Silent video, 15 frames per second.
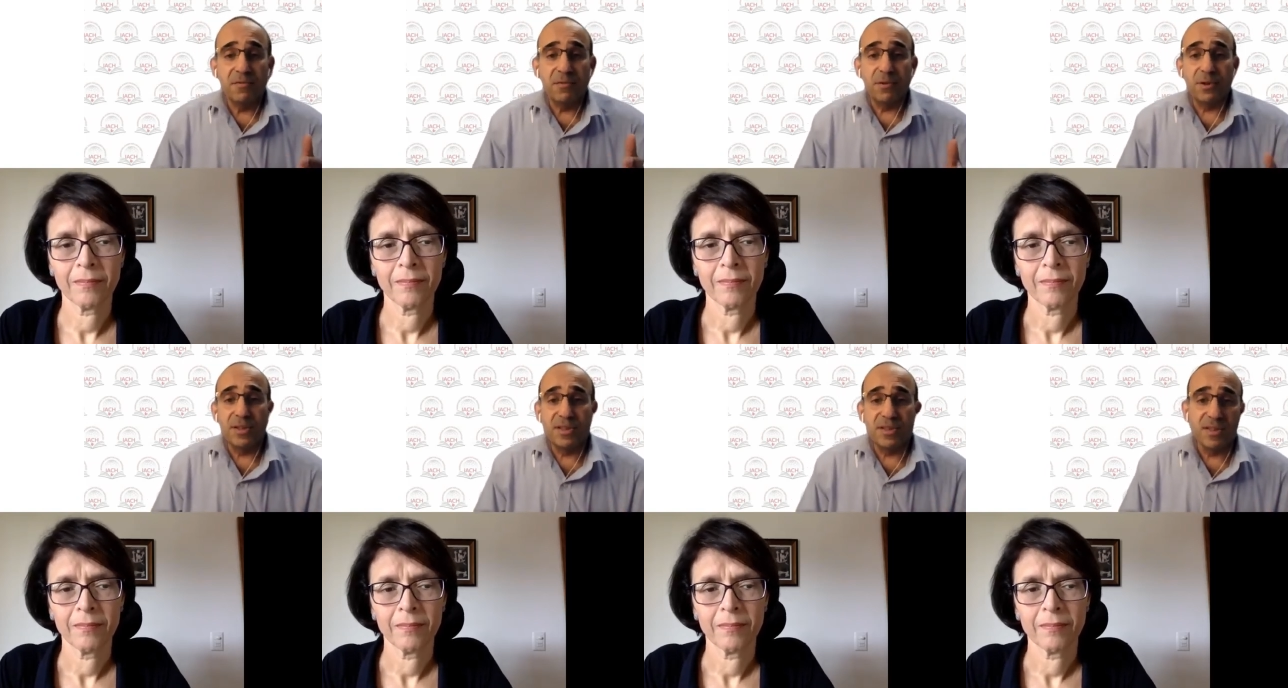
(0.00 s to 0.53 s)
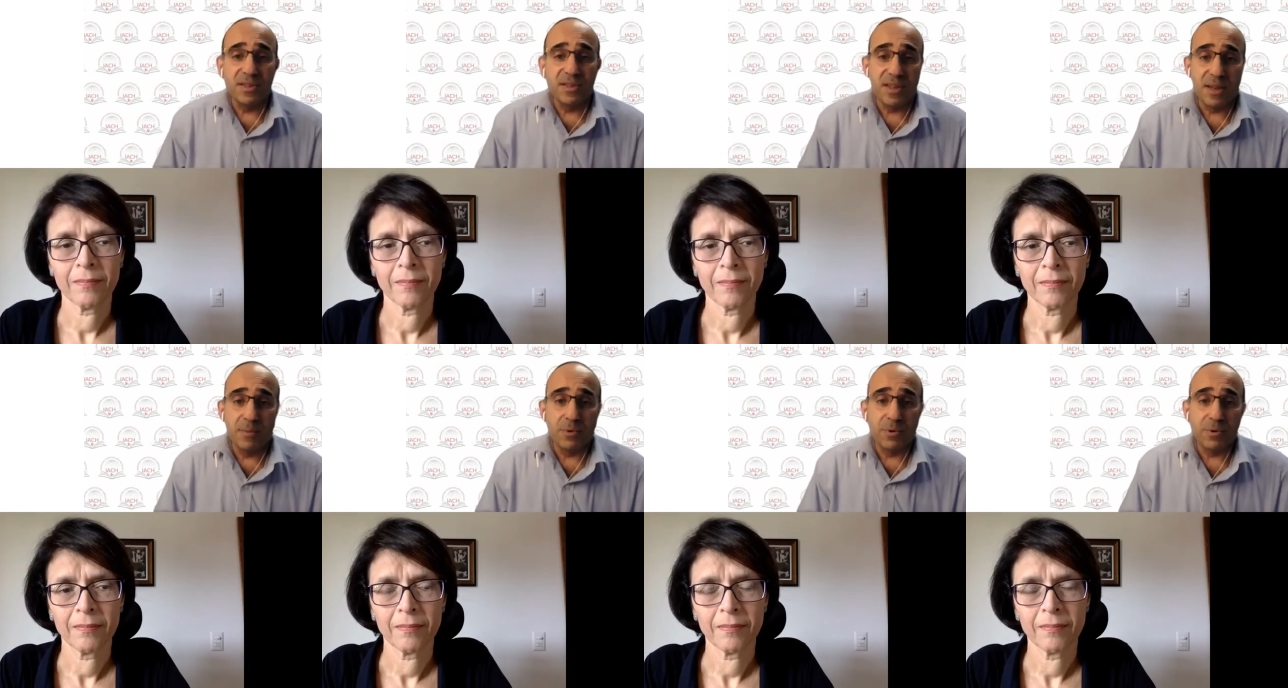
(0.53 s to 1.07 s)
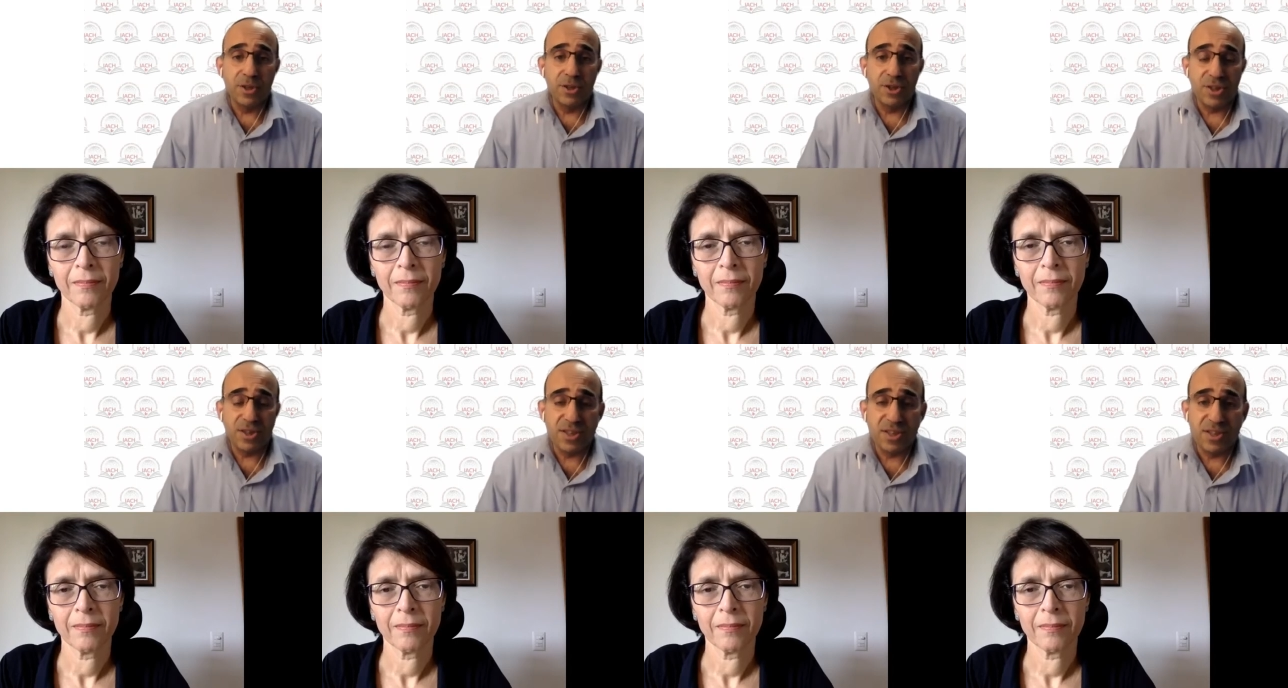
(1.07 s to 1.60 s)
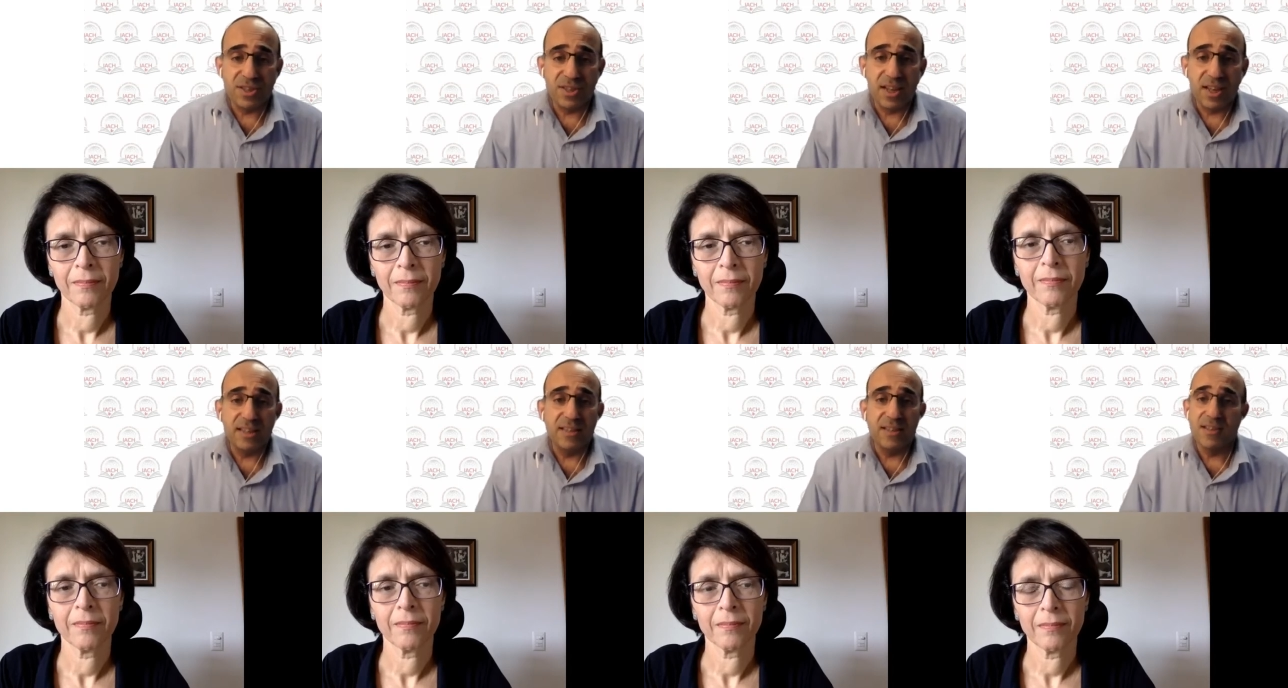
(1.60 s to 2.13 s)
Speaker 1: for instance, hemorrhagic
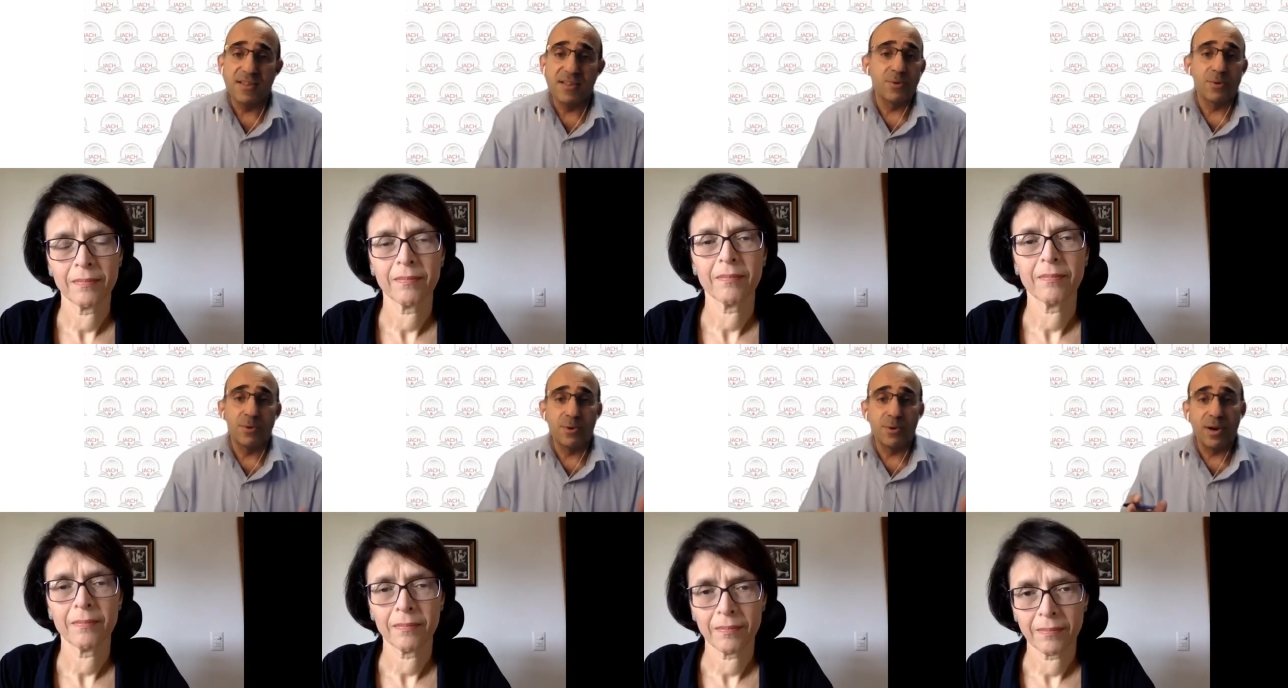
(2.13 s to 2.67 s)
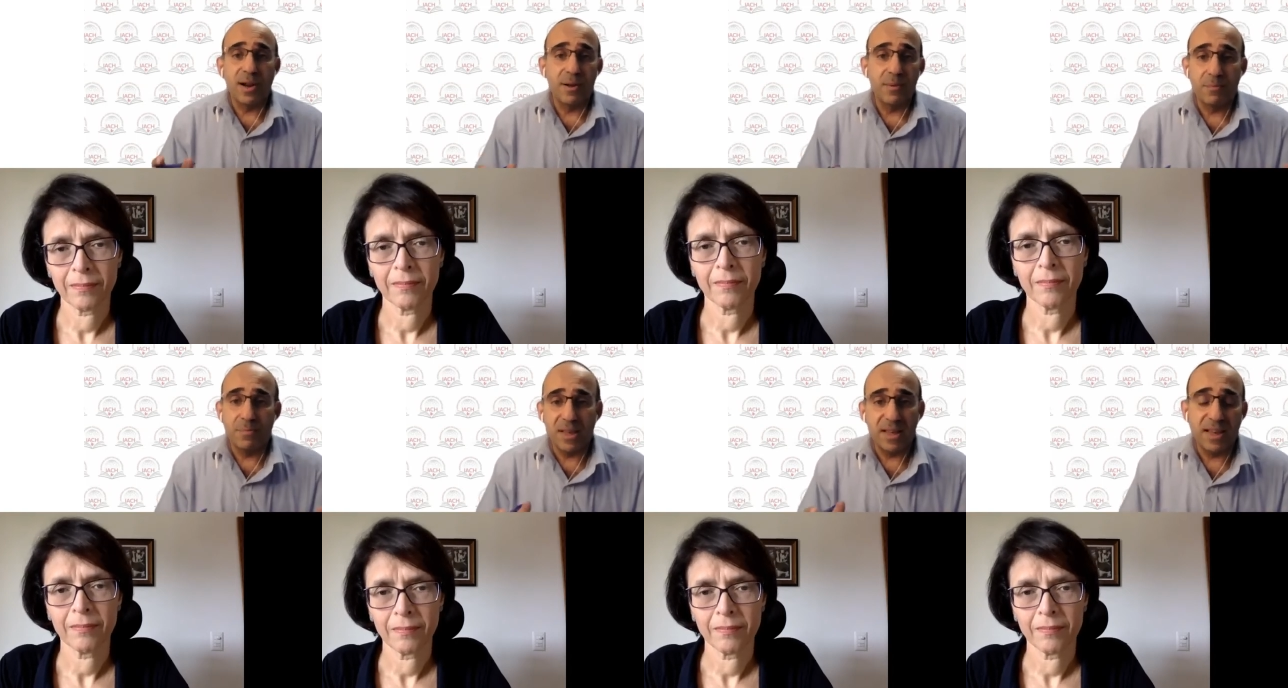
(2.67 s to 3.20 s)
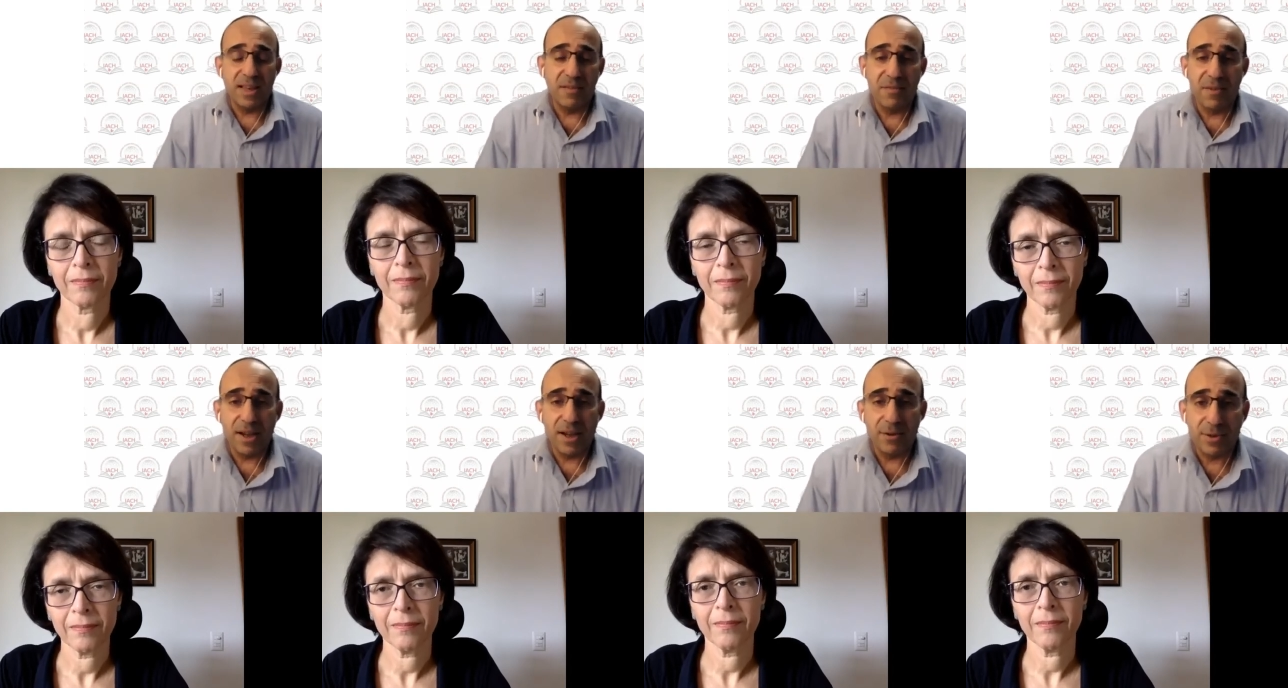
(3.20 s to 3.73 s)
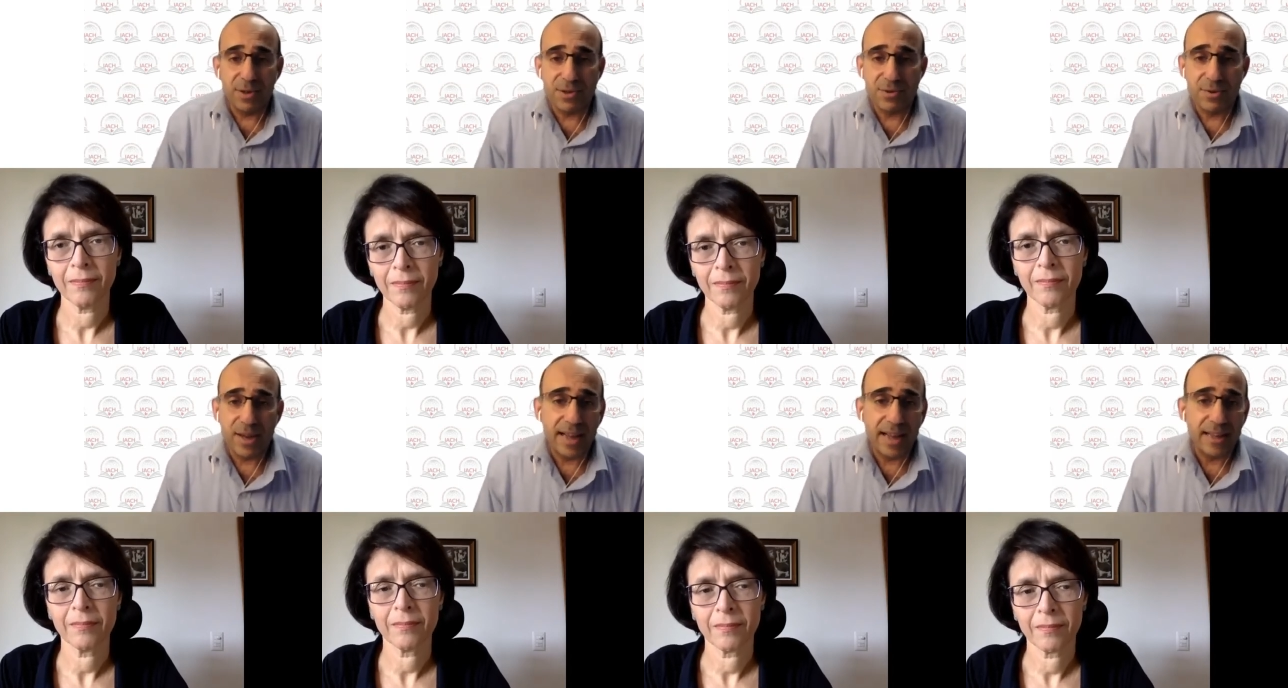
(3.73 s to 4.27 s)
cystitis or BK virus
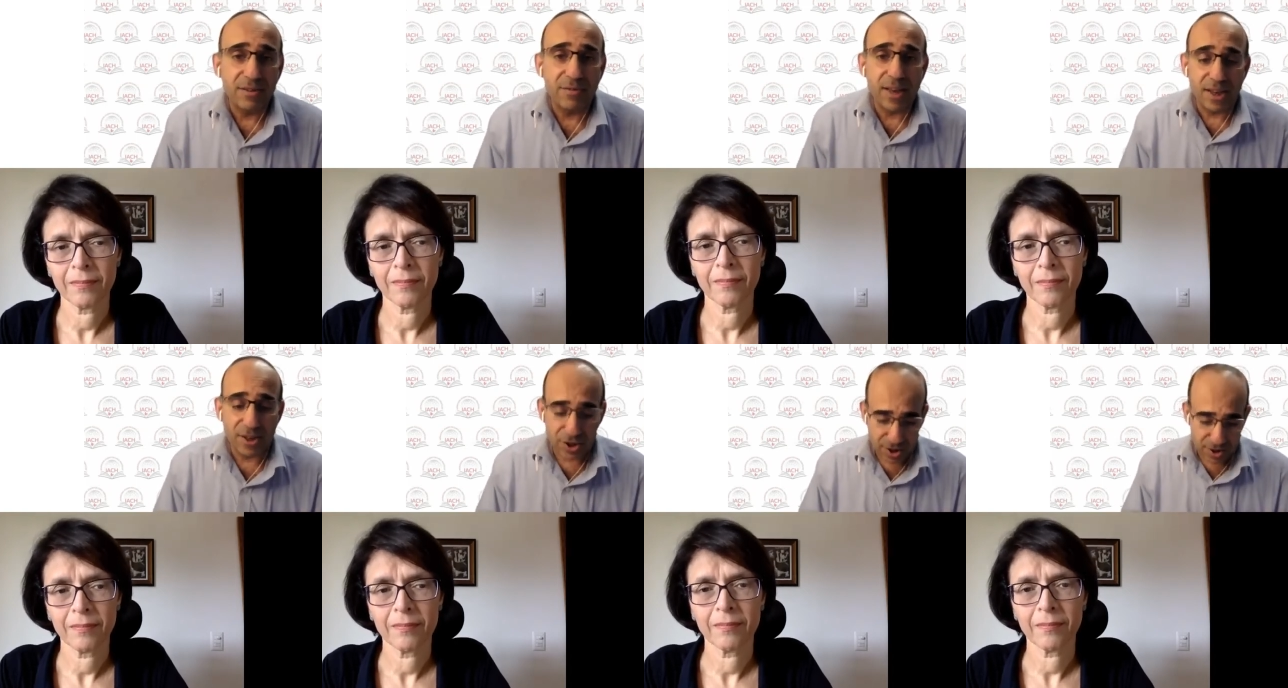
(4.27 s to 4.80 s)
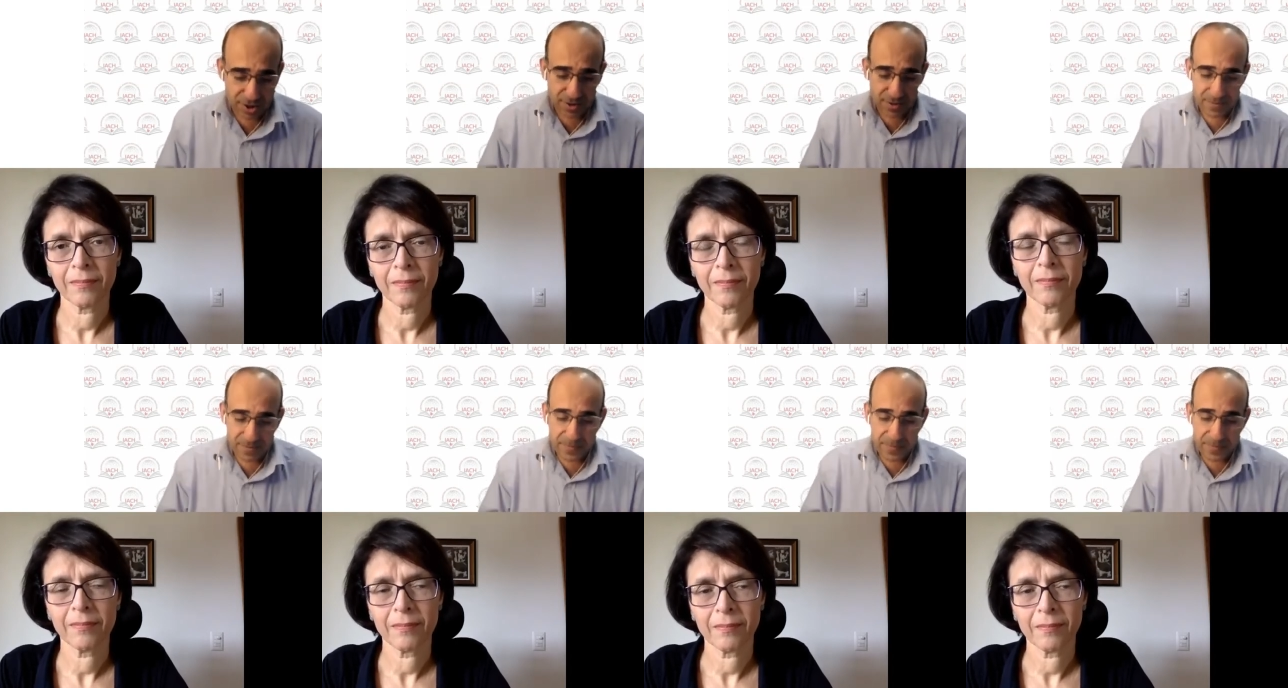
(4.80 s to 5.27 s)
reactivation?